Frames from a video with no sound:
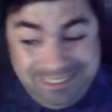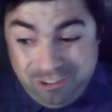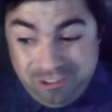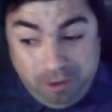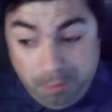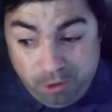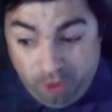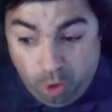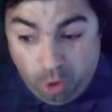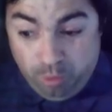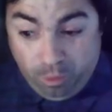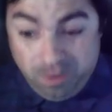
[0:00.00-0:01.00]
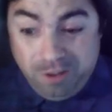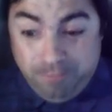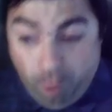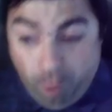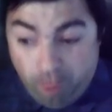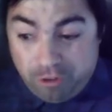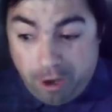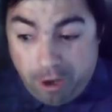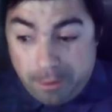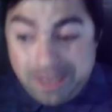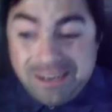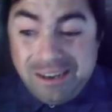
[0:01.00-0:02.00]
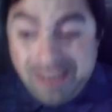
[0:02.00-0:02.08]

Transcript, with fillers: Summer's over. Fall's coming.